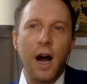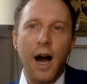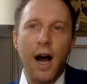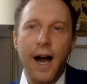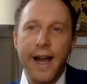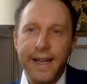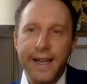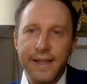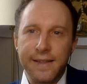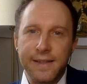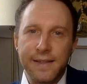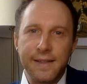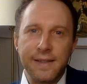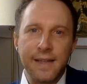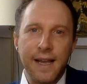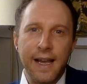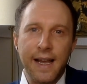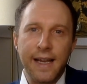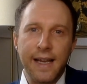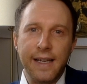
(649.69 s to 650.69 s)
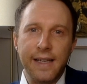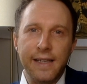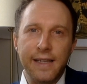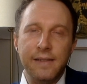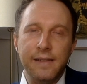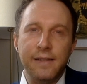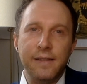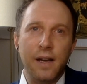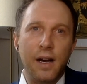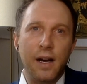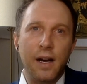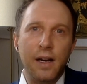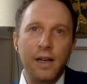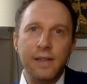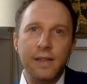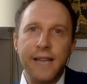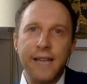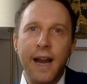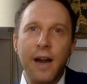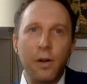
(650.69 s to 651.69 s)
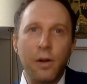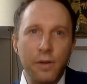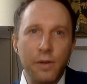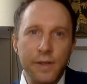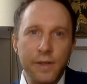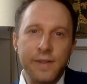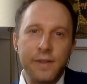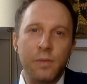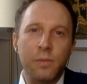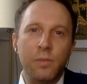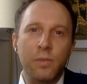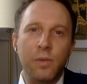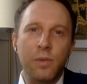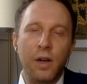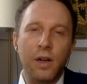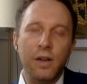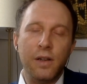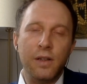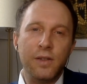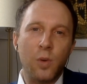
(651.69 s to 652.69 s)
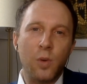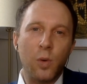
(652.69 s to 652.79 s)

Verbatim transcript: ICE and uh, terrorism uh,